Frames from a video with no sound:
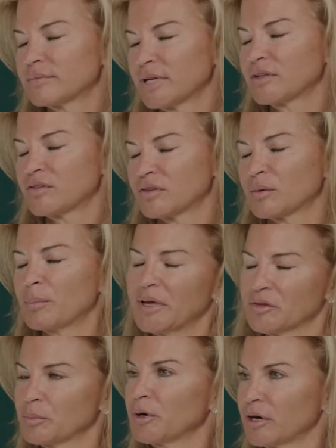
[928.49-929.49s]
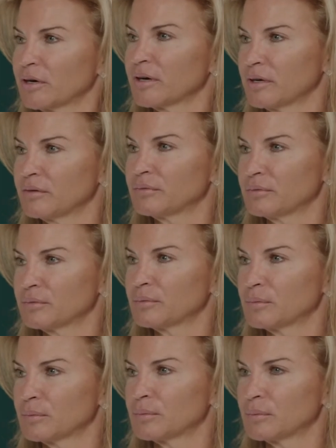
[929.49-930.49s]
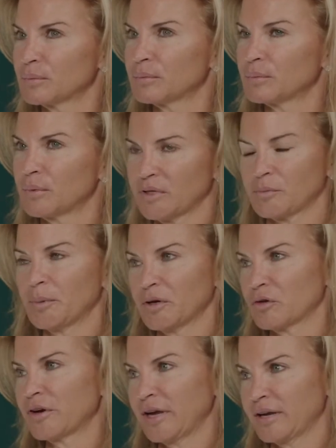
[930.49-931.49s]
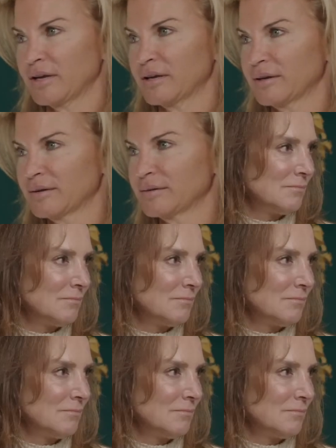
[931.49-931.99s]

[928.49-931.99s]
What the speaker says: the best part of what's been created.